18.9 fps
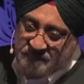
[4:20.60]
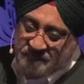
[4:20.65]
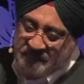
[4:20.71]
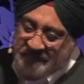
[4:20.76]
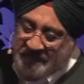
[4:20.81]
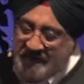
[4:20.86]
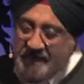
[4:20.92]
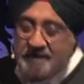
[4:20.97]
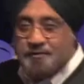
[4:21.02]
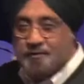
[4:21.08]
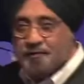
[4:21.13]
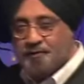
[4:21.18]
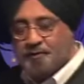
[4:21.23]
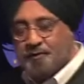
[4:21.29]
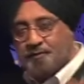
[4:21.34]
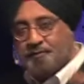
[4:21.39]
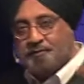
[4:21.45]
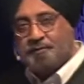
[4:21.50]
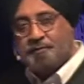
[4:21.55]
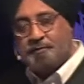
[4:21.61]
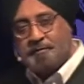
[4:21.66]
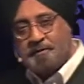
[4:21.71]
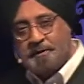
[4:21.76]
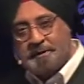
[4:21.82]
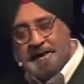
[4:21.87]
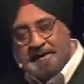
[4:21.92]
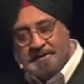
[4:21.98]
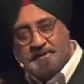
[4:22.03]
where I had to sort of
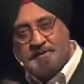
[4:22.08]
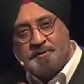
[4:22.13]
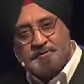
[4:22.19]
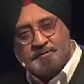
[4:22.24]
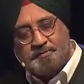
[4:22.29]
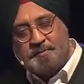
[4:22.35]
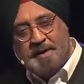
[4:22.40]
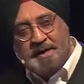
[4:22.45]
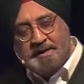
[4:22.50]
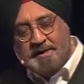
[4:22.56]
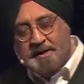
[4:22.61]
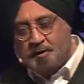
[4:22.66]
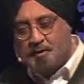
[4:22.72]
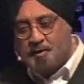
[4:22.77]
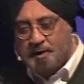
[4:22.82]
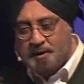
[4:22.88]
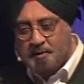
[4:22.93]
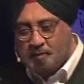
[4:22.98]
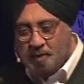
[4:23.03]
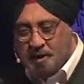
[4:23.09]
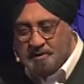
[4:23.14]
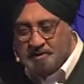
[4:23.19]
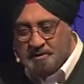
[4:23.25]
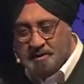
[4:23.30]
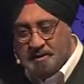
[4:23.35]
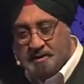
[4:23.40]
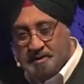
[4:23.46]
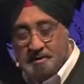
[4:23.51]
get this idea going
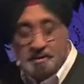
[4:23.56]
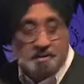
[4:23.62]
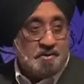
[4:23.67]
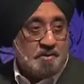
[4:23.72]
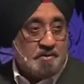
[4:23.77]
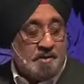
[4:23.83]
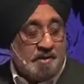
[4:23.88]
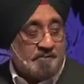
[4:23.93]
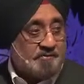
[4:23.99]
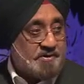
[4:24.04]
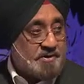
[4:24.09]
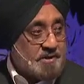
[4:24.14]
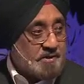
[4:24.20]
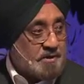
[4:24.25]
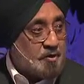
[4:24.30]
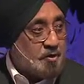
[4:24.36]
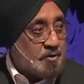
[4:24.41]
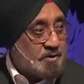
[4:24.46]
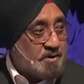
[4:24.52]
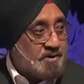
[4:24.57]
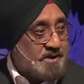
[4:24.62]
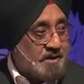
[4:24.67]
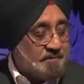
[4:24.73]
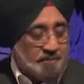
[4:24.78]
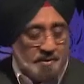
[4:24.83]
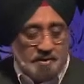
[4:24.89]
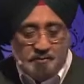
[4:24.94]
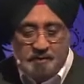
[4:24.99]
was, obviously, the Golden
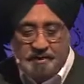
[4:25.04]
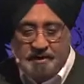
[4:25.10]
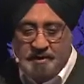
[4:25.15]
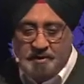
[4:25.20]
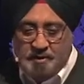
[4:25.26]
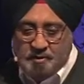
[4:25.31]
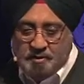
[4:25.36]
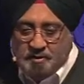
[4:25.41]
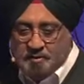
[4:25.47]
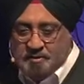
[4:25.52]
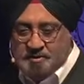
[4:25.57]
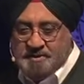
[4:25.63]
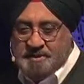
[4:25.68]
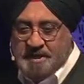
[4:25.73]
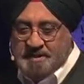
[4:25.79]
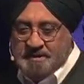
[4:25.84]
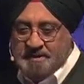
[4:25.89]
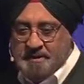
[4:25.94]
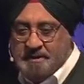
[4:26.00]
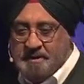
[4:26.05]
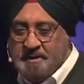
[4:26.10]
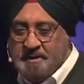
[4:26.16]
Temple, where it had all started,